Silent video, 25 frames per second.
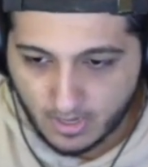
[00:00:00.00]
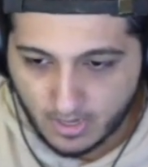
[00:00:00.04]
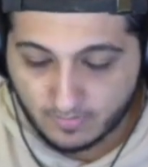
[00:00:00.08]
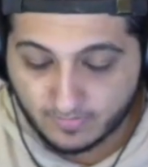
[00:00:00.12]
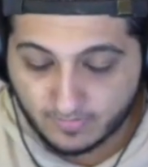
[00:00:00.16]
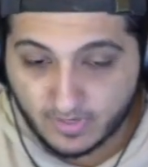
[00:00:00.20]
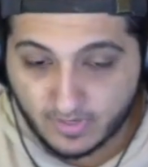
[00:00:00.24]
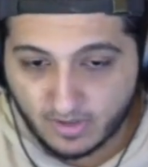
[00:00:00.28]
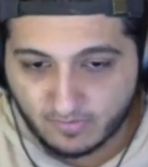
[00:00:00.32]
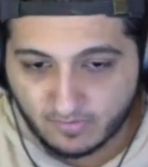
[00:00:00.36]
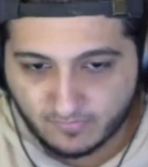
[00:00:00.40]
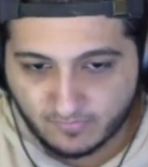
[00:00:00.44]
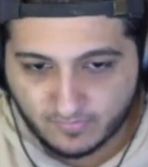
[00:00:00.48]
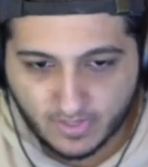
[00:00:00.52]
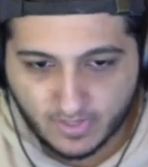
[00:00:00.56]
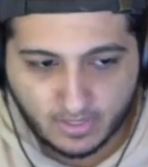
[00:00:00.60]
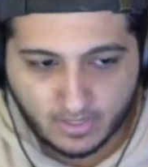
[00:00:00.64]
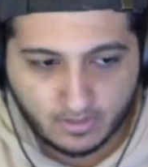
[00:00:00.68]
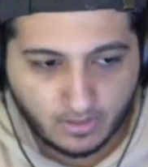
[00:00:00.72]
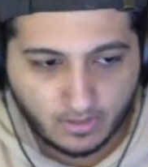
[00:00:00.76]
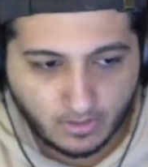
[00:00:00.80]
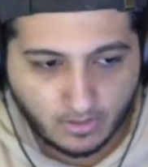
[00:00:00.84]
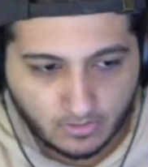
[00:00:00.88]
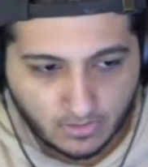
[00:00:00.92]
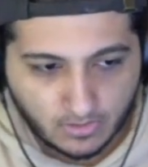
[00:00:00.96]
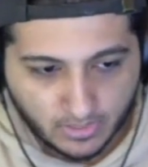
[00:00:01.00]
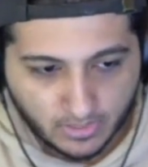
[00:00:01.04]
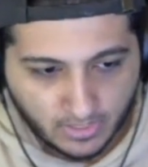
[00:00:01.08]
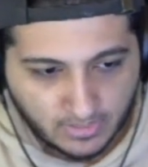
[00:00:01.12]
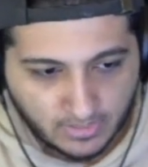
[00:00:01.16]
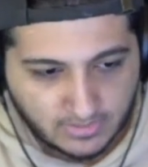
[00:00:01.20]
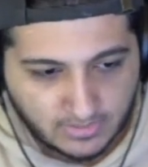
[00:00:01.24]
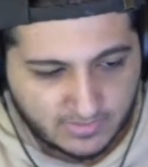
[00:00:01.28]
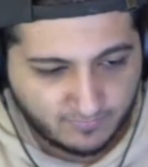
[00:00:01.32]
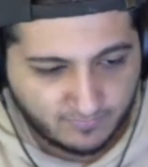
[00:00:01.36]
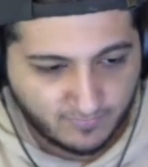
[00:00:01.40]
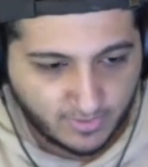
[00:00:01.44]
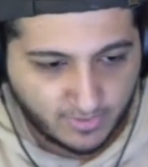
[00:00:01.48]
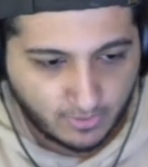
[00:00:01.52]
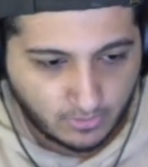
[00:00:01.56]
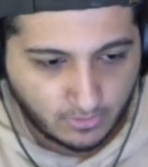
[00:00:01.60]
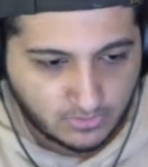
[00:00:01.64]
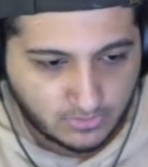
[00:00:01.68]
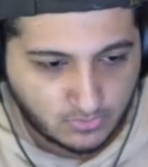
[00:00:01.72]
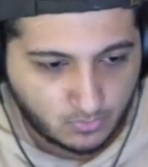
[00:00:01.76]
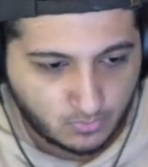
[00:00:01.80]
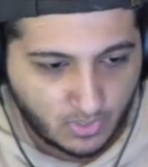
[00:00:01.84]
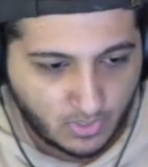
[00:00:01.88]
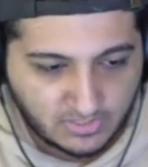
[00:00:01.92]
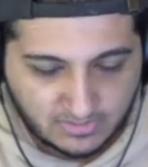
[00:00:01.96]
Then after that, I'll click on some
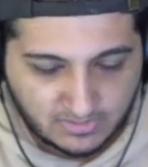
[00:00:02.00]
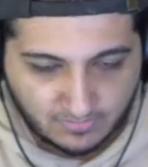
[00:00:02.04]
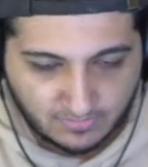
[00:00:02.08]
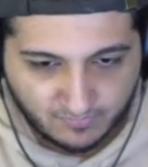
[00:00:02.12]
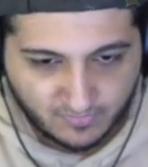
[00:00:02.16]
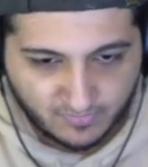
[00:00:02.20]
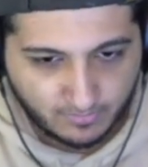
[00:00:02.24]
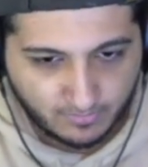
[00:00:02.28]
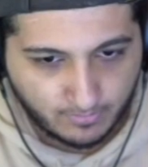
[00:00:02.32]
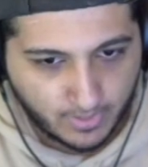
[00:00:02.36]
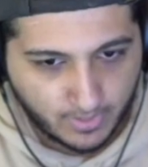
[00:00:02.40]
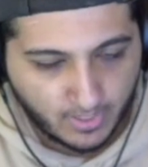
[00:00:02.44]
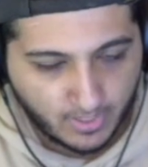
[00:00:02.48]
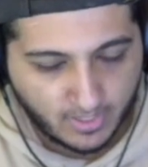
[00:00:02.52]
videos, watch them for a bit.